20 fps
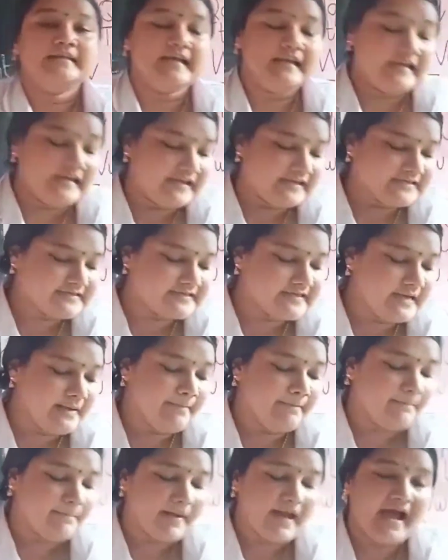The
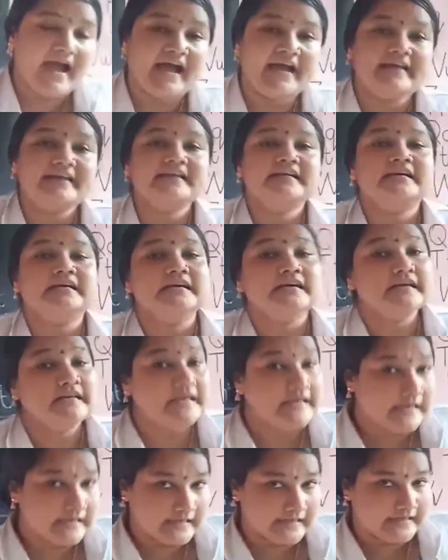little plant
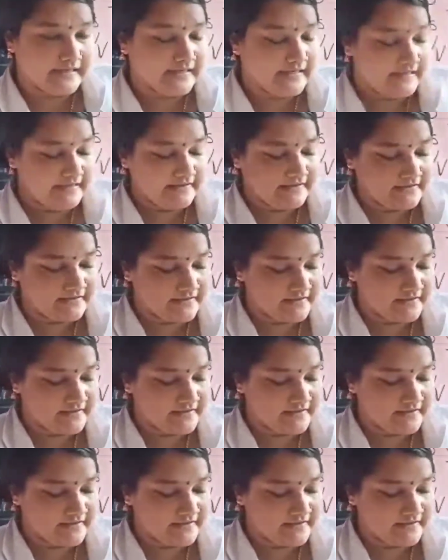heard,